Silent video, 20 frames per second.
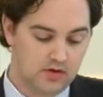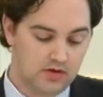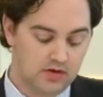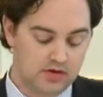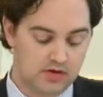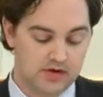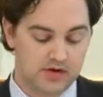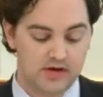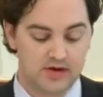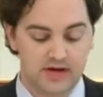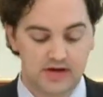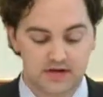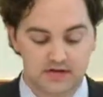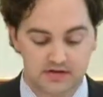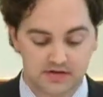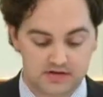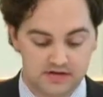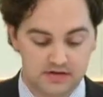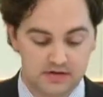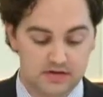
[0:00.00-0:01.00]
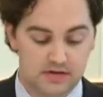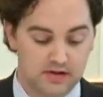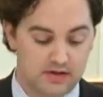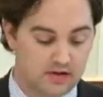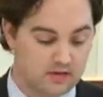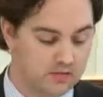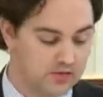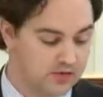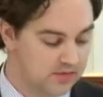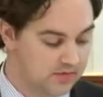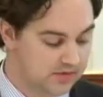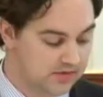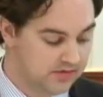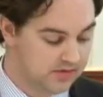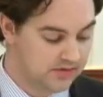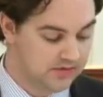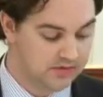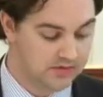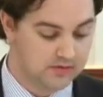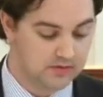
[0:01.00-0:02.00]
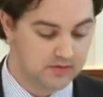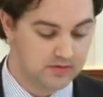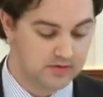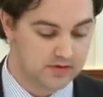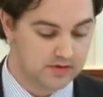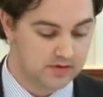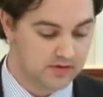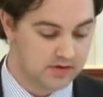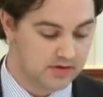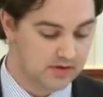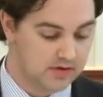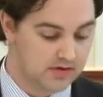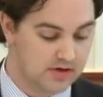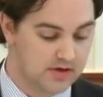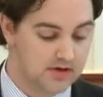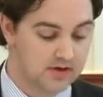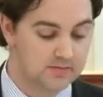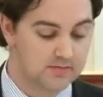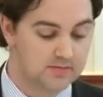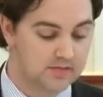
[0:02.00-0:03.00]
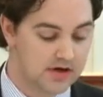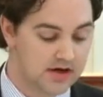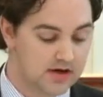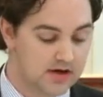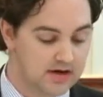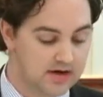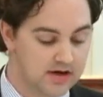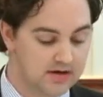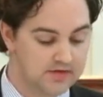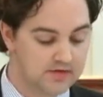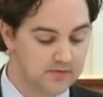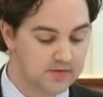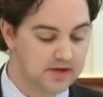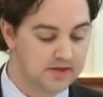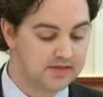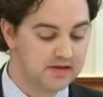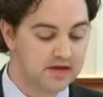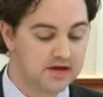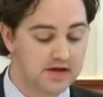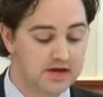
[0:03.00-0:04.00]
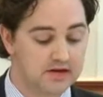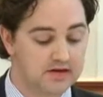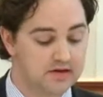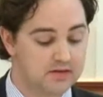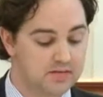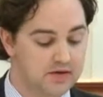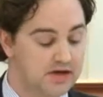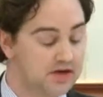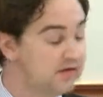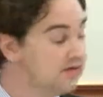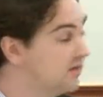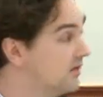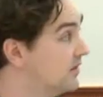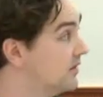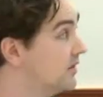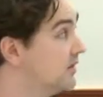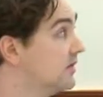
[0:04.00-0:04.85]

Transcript: Now I'd like to share a little bit with you at Kaiser about the connected patient.